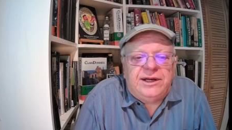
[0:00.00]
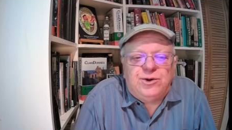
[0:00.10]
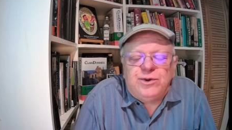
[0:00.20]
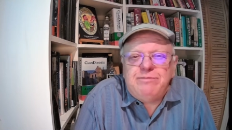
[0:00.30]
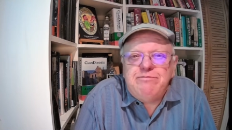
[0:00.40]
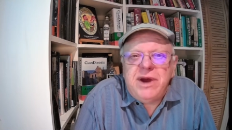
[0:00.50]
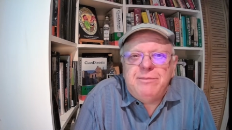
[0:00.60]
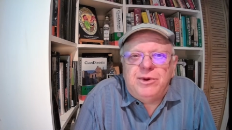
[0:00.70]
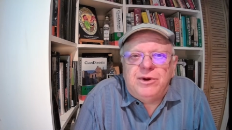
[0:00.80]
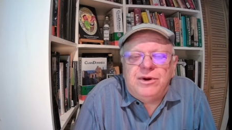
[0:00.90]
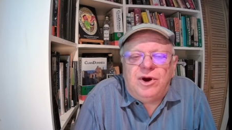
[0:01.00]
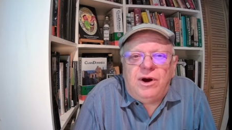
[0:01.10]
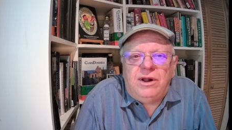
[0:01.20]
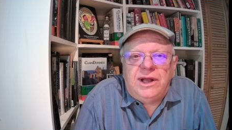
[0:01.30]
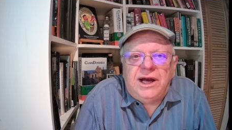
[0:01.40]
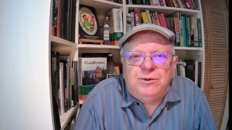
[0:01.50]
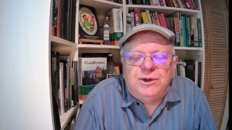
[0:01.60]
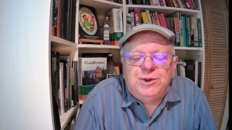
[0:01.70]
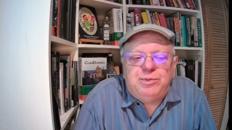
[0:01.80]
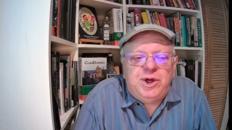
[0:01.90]
and to remember all
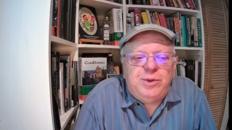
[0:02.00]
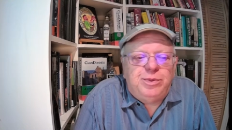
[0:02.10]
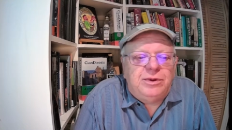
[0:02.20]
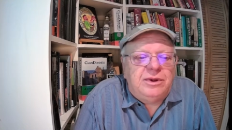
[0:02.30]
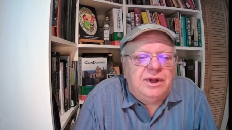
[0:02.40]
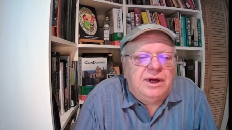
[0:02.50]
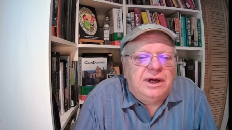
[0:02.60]
Irish people